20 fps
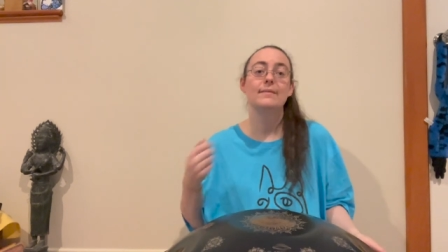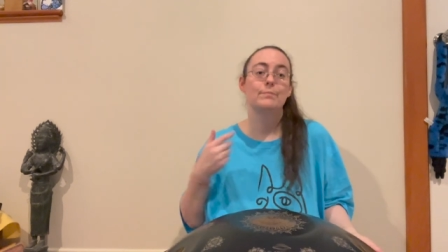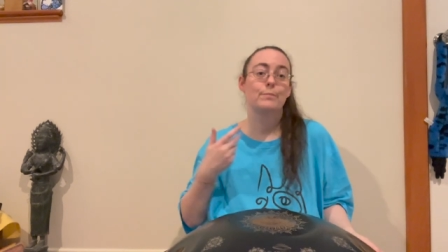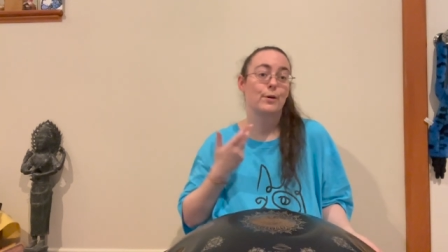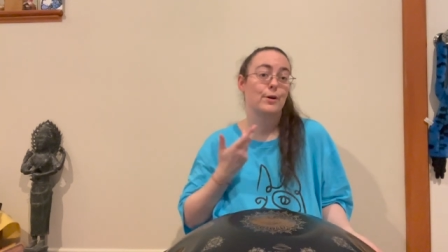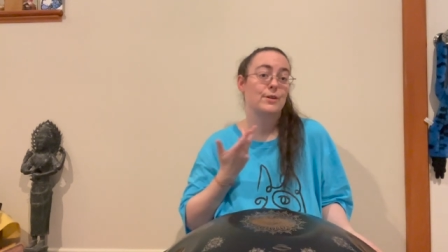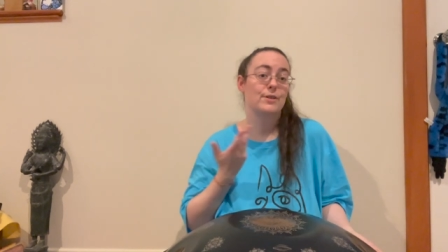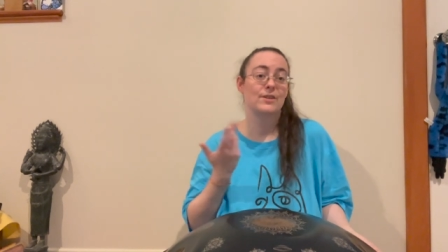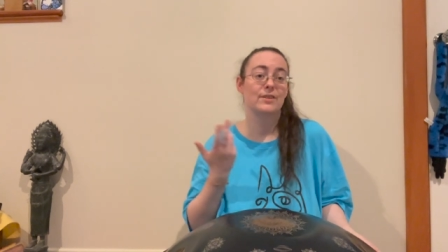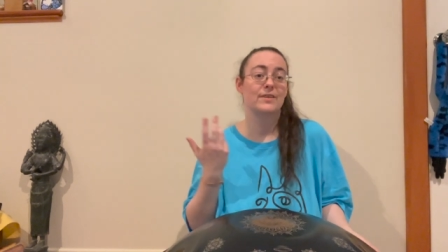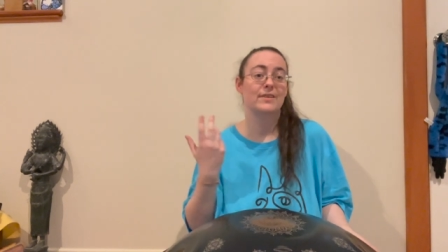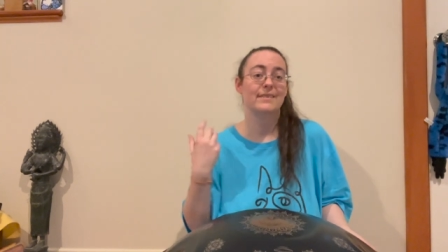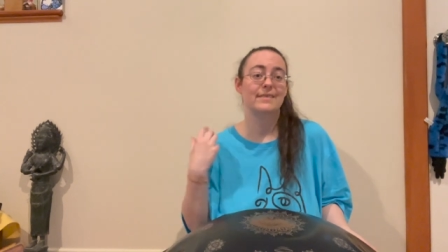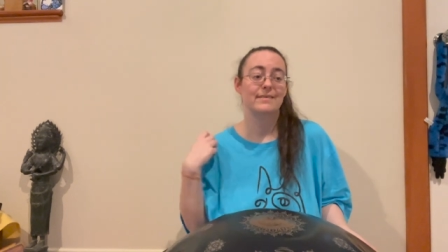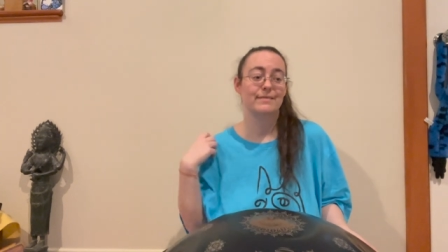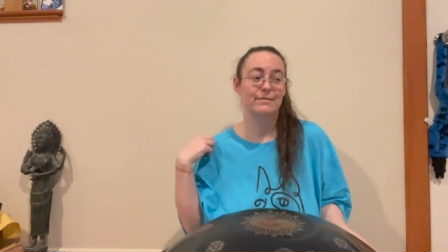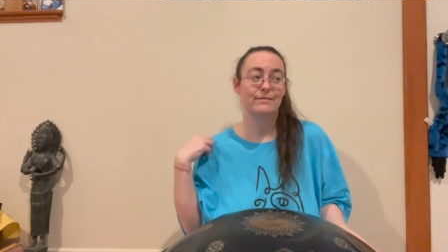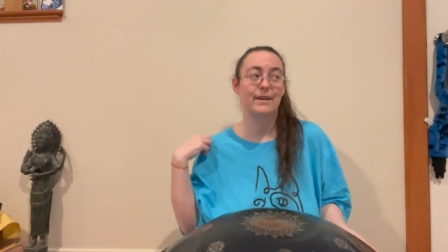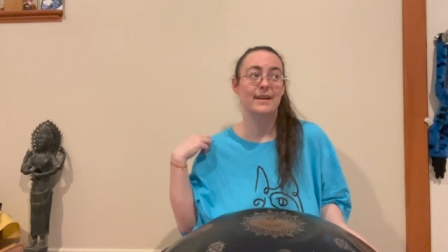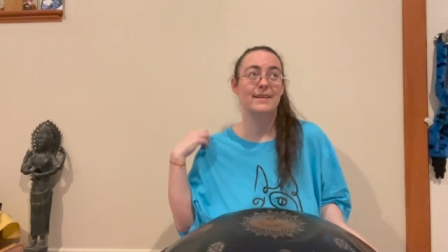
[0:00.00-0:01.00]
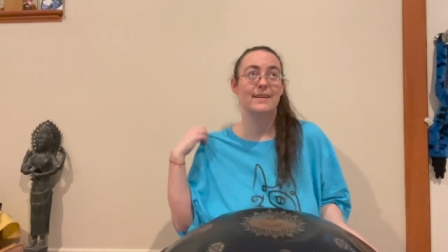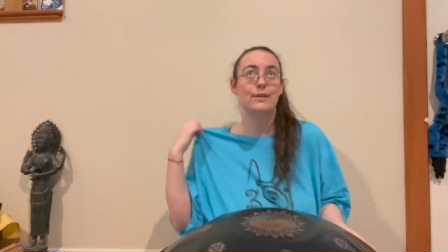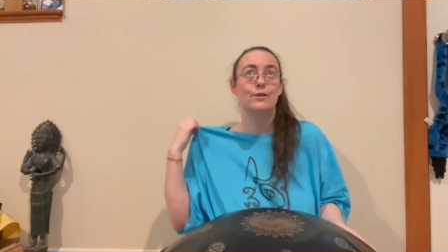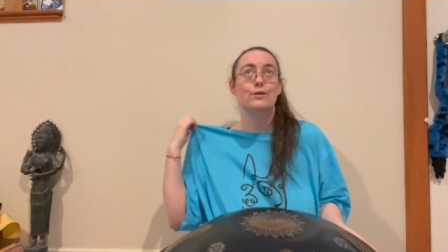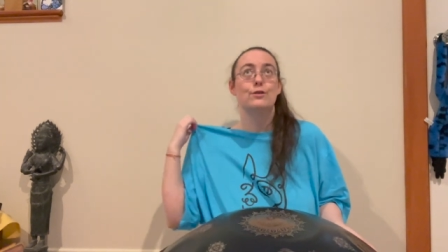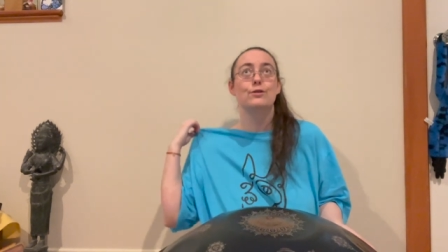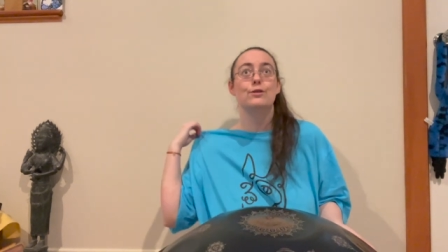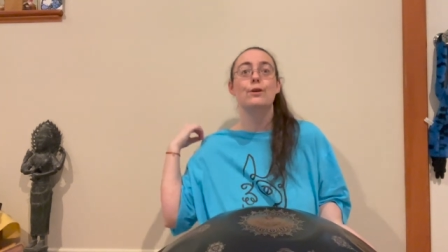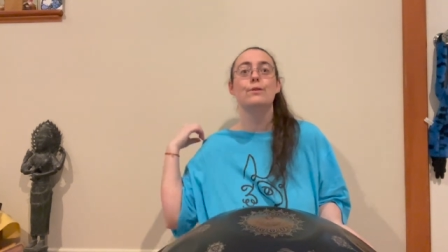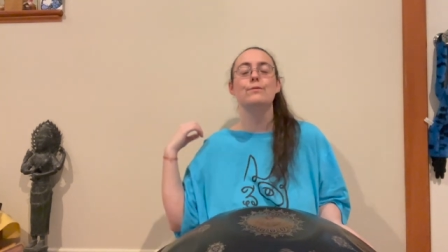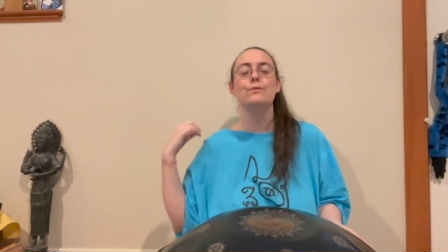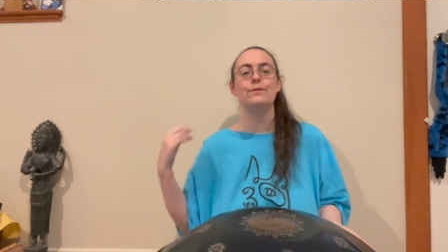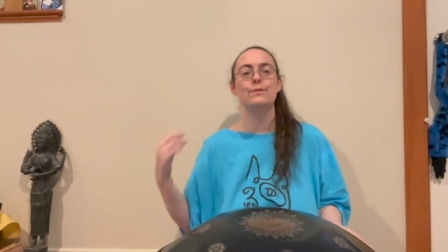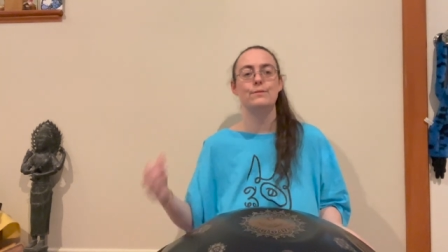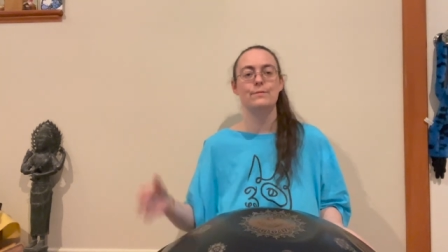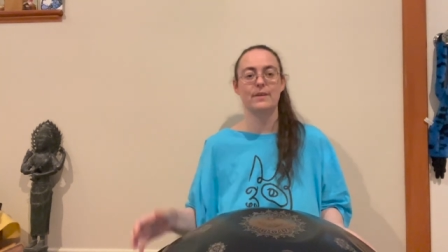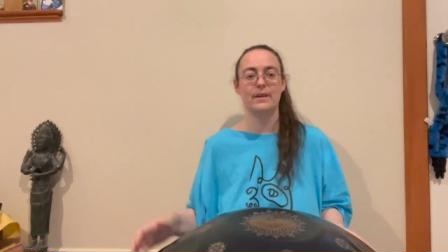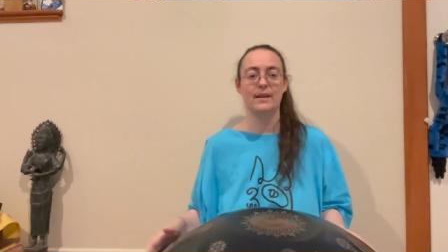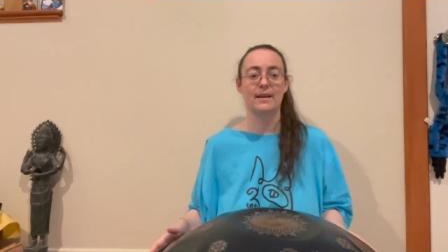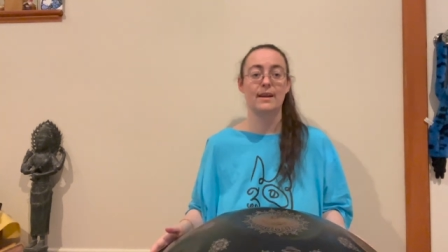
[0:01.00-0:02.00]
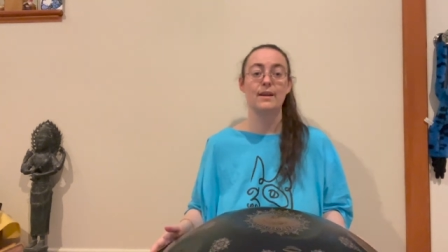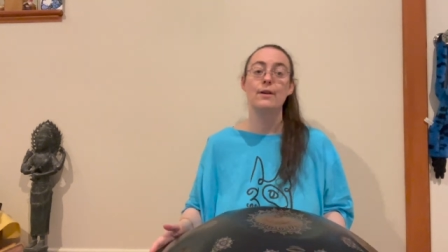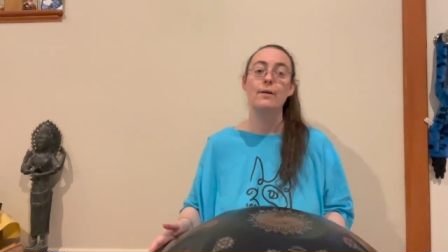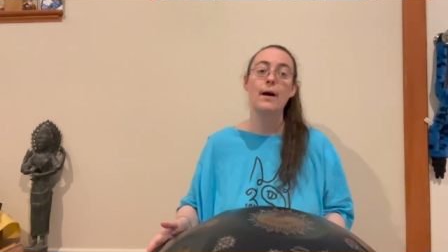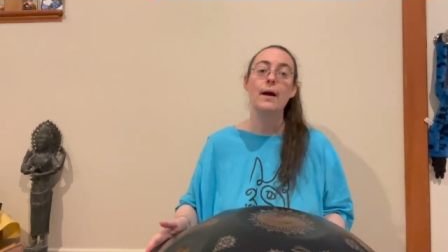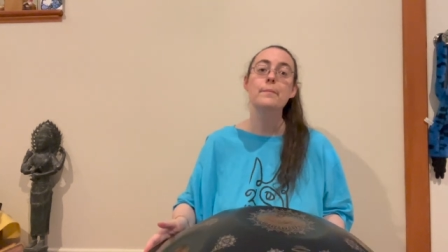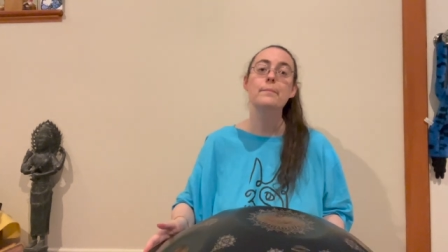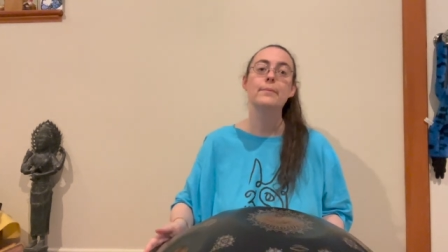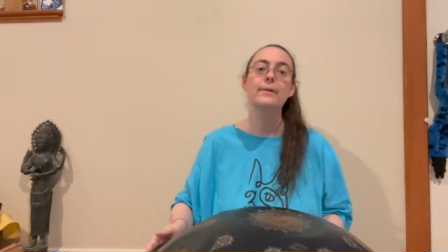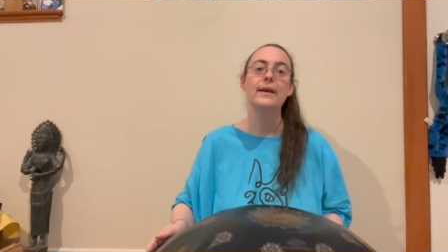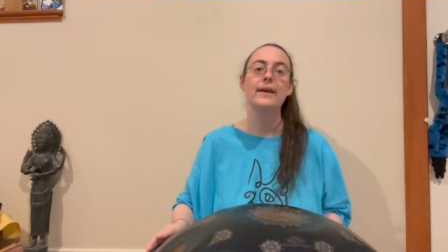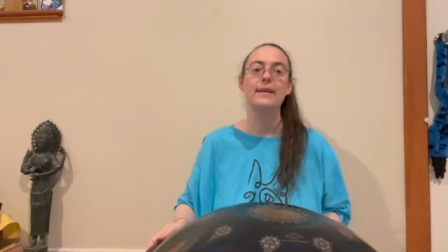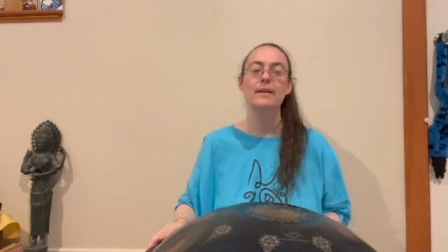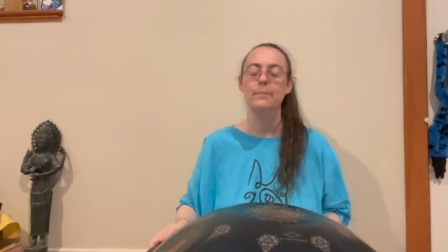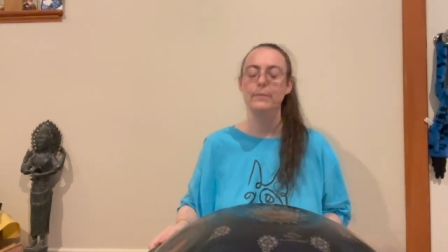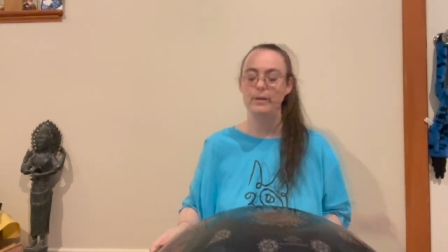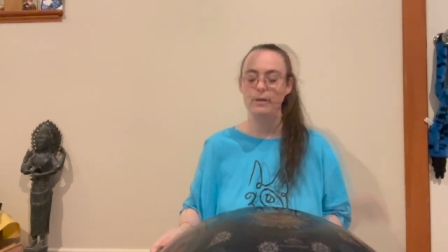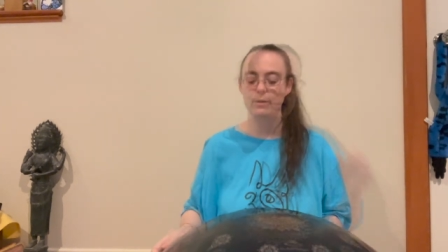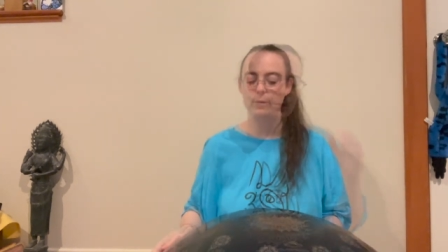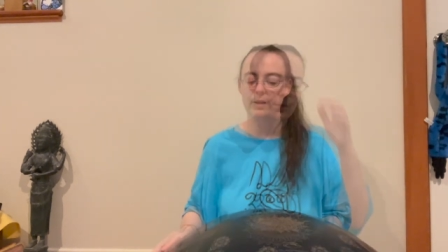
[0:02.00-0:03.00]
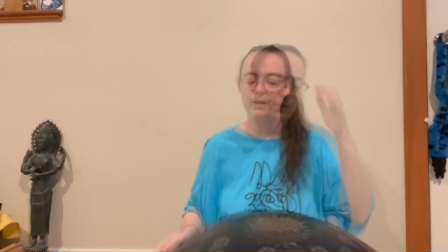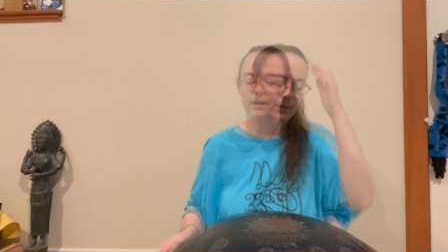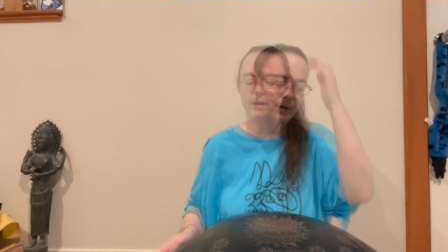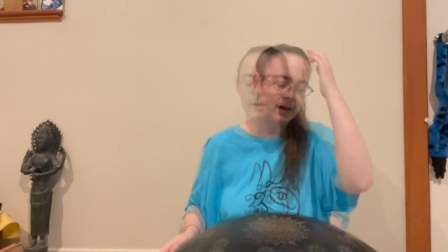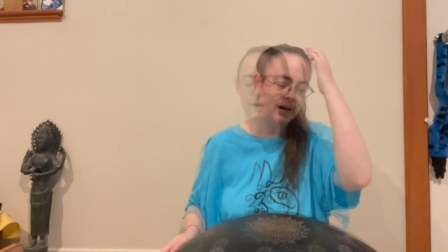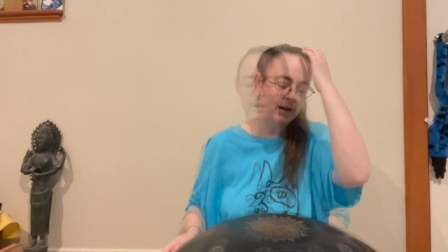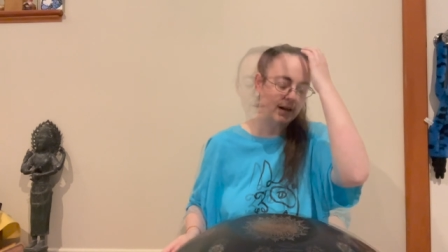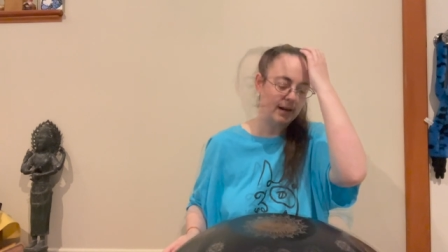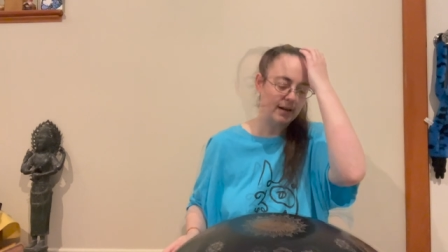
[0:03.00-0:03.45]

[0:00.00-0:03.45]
personally find it so soothing. And I know I'm playing a bit quicker.